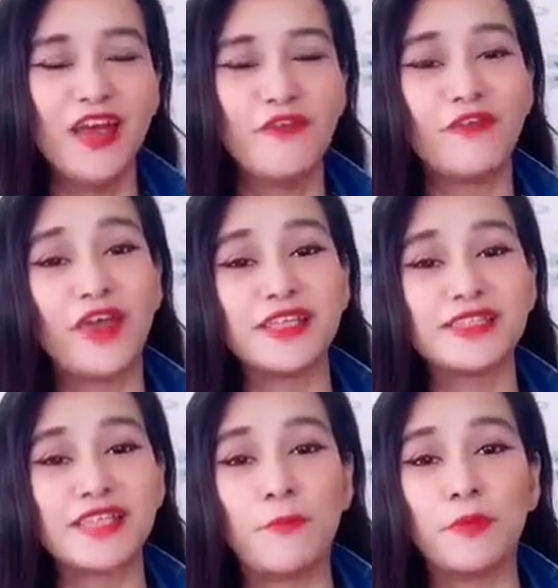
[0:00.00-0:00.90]
For
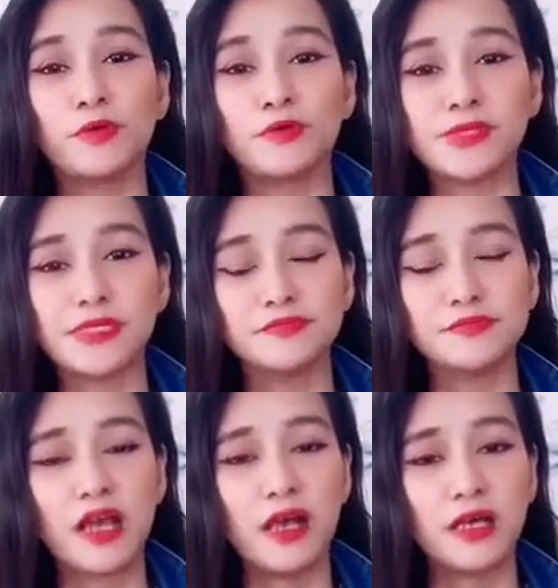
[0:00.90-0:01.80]
examples,
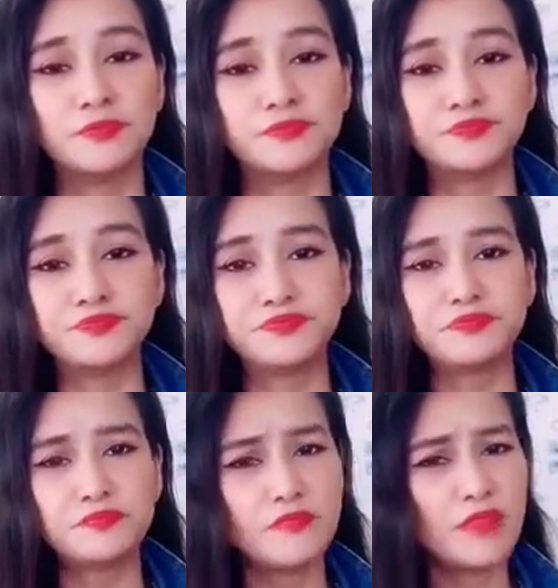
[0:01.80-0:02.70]

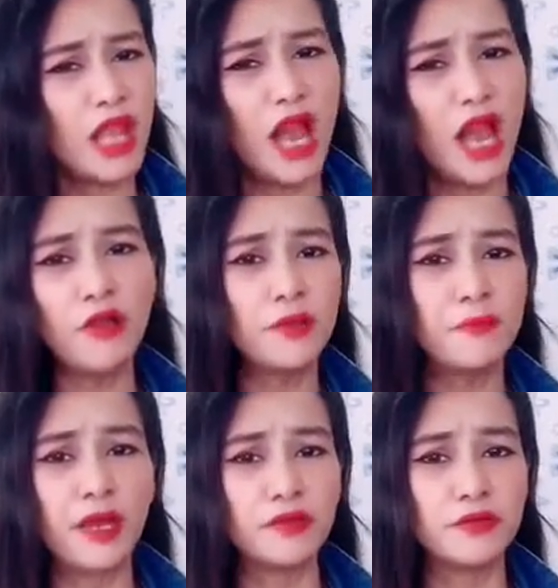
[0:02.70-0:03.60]
how
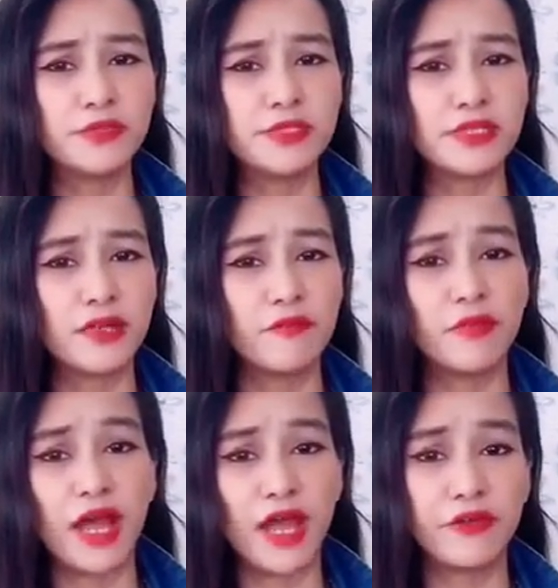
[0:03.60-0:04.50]
about
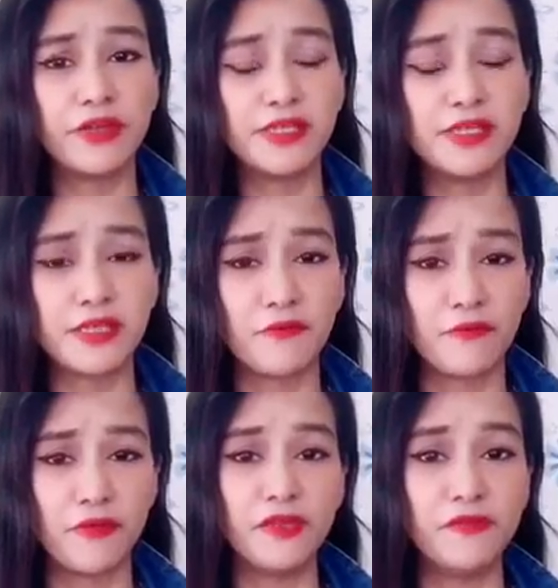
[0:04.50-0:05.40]
hiring
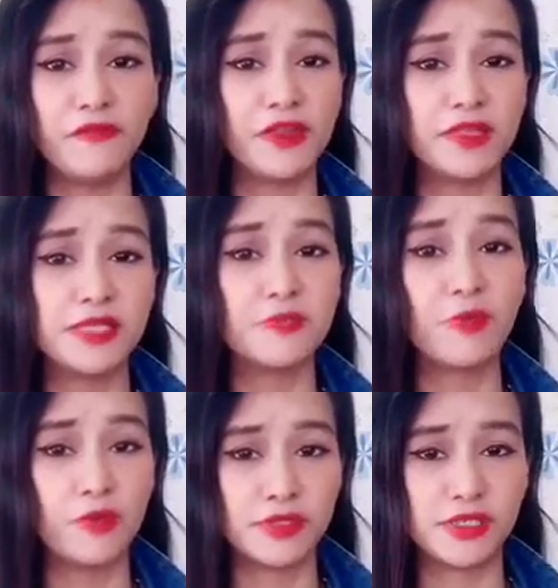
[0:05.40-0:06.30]
someone for this
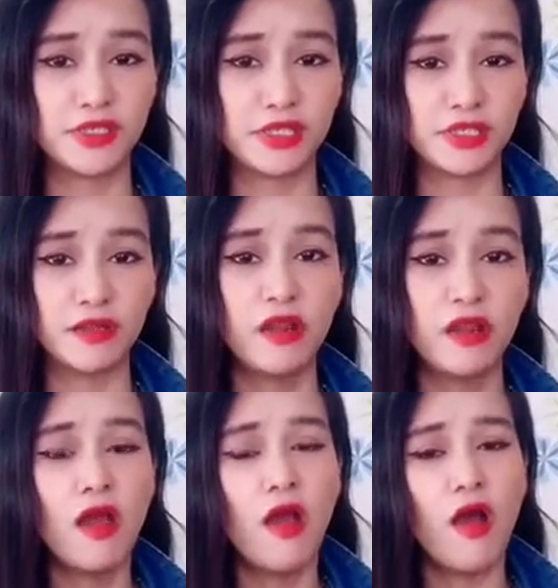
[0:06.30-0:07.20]
position,
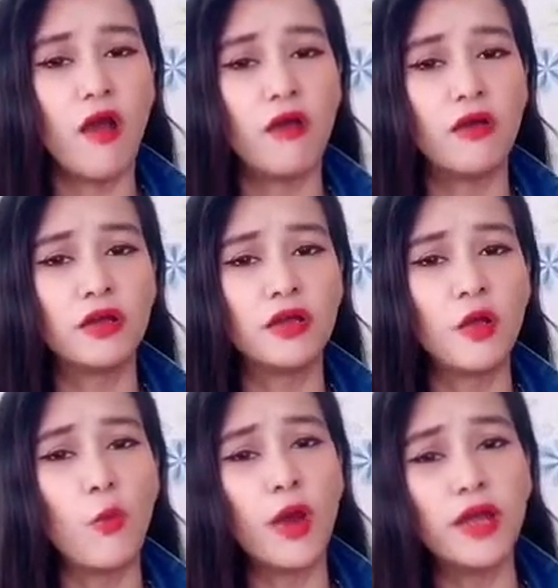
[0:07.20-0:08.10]
or
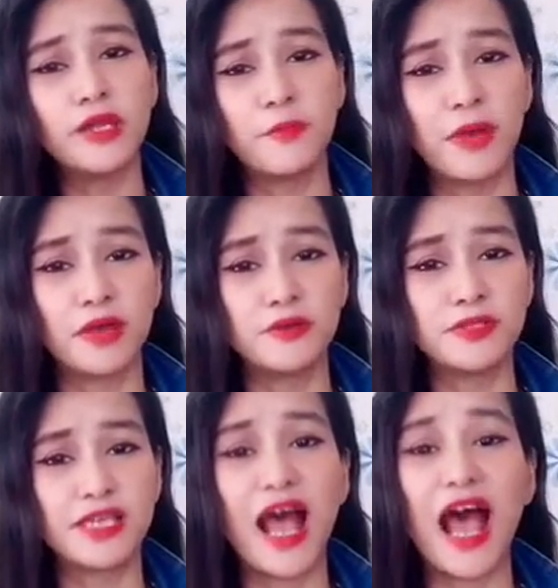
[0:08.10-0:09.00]
what
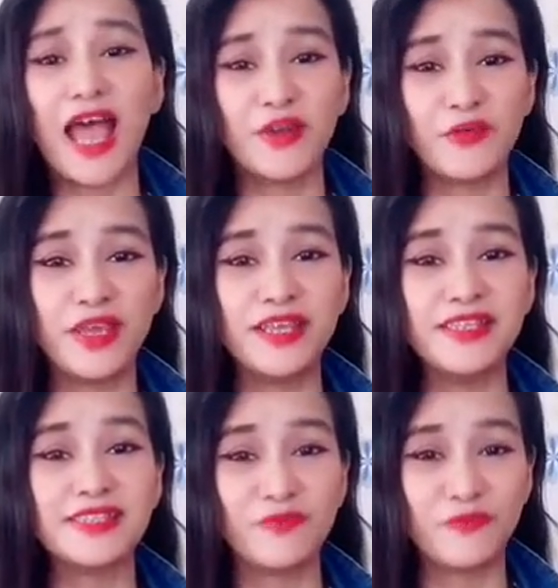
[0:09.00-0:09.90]
about hiring
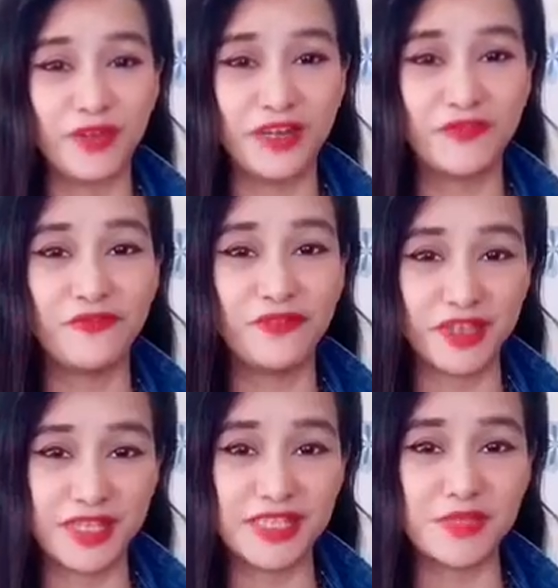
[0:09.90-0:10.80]
someone for
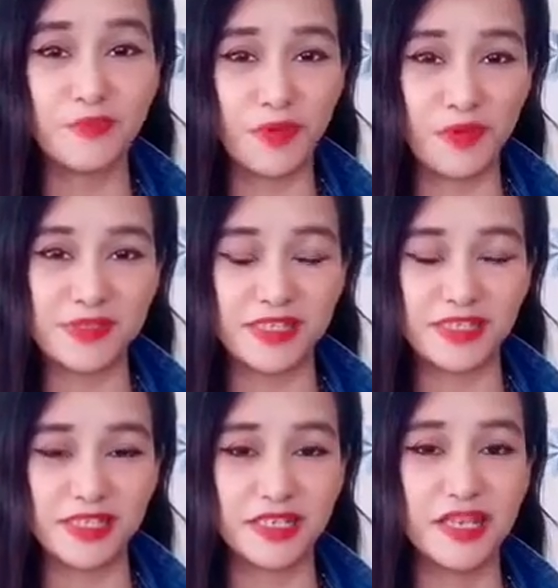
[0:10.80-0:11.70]
this
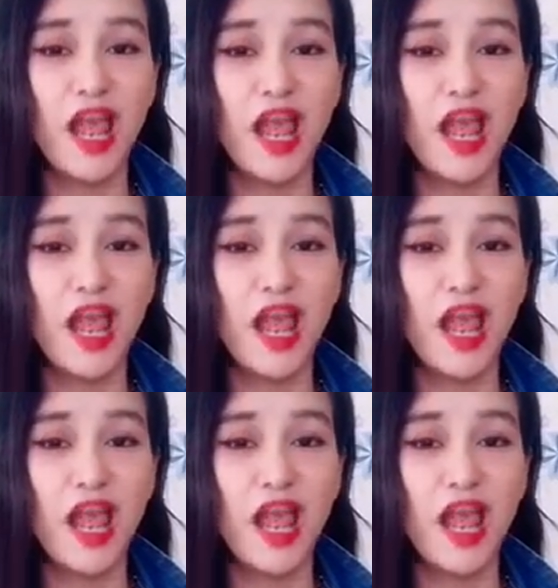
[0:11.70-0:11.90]
position,